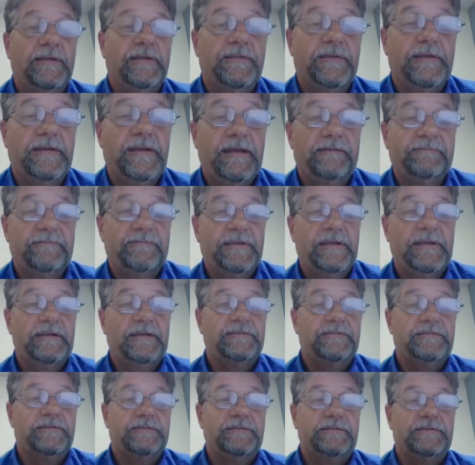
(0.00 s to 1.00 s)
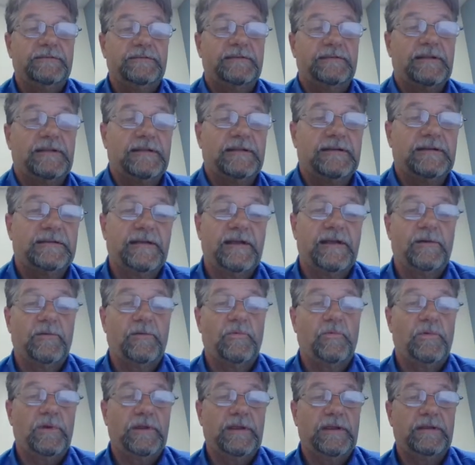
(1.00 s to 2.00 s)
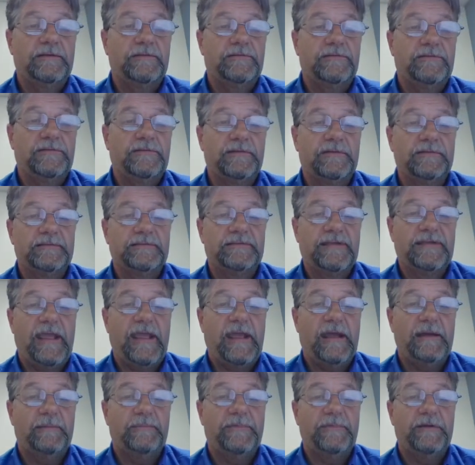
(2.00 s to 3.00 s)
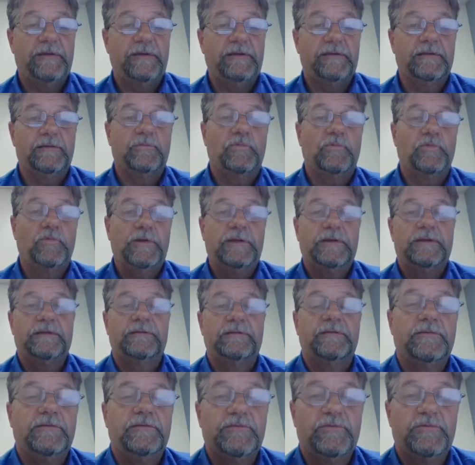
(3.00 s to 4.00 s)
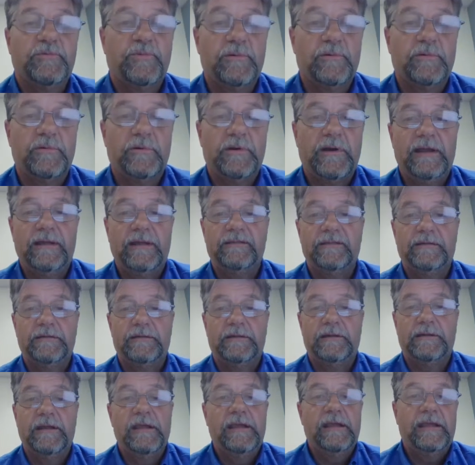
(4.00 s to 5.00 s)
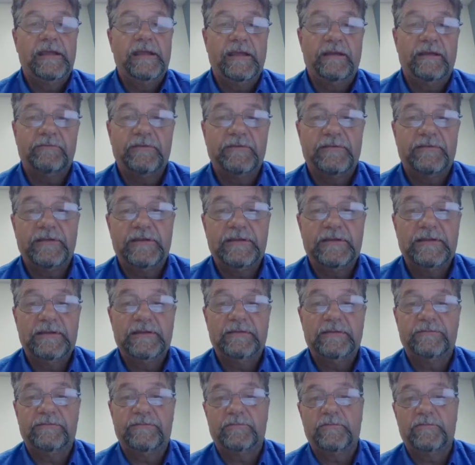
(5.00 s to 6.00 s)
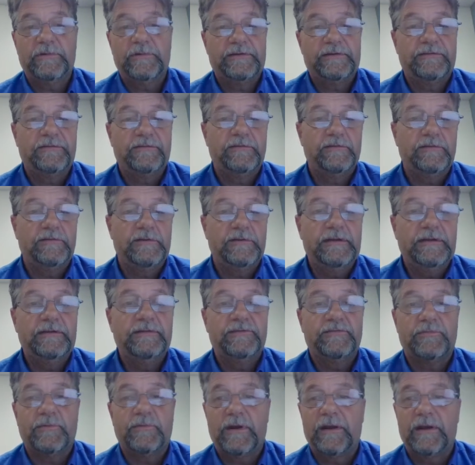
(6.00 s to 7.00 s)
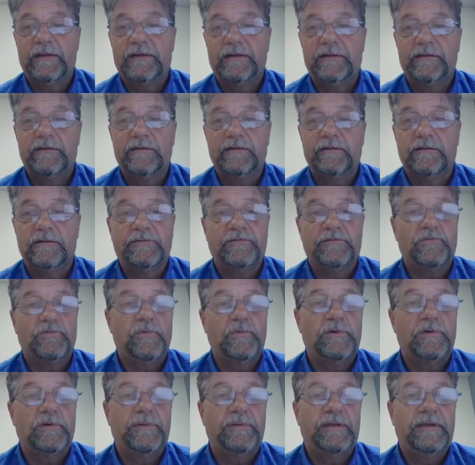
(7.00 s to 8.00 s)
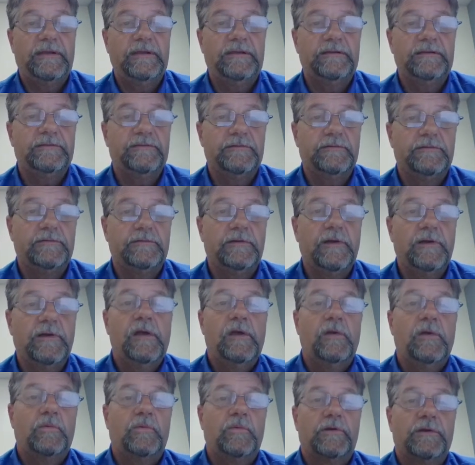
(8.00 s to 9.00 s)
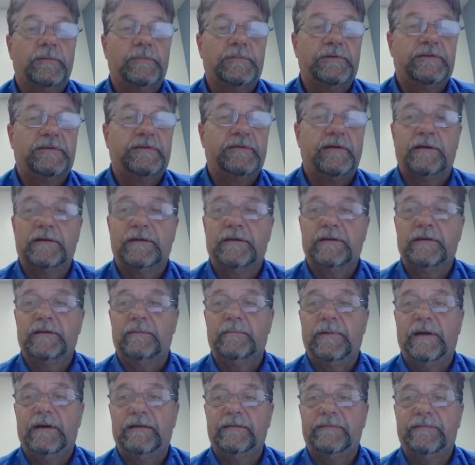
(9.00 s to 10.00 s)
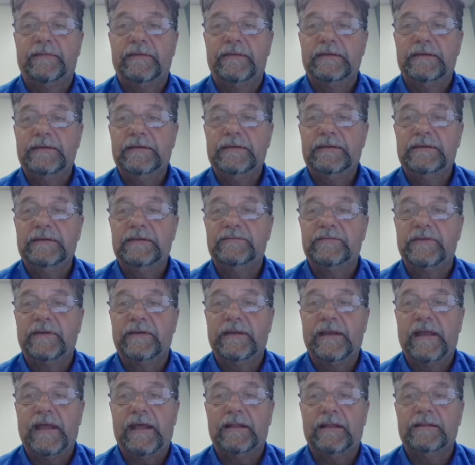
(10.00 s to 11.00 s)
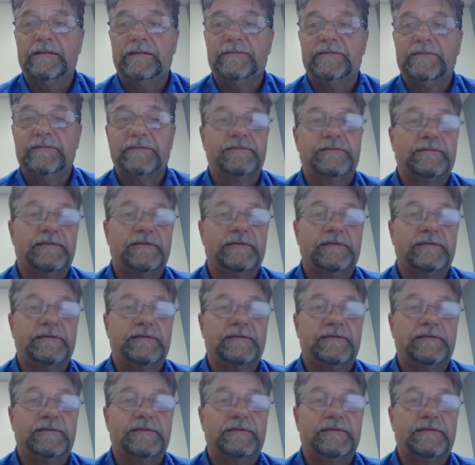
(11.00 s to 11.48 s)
the navigation, you just click that weeks tab there, and week two is where we're at. Then everything you need for week two is right here on this one page. So we're going to be talking about the needs analysis